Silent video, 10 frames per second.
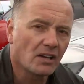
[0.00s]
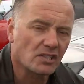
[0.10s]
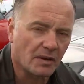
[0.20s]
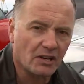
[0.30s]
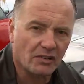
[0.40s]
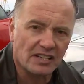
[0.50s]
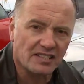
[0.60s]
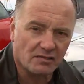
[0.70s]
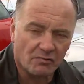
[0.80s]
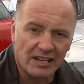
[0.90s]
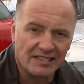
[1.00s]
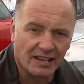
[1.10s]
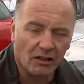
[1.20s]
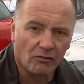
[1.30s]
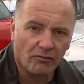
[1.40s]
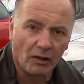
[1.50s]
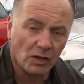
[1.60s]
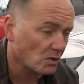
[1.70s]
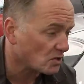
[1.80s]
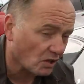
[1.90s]
to increase its resale
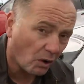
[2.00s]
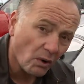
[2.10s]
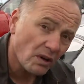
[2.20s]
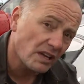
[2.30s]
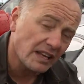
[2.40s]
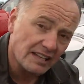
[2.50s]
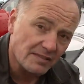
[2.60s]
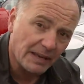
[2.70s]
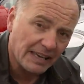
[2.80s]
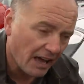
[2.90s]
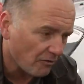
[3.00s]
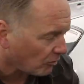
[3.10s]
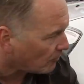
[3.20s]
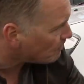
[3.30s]
value, so you need to be careful.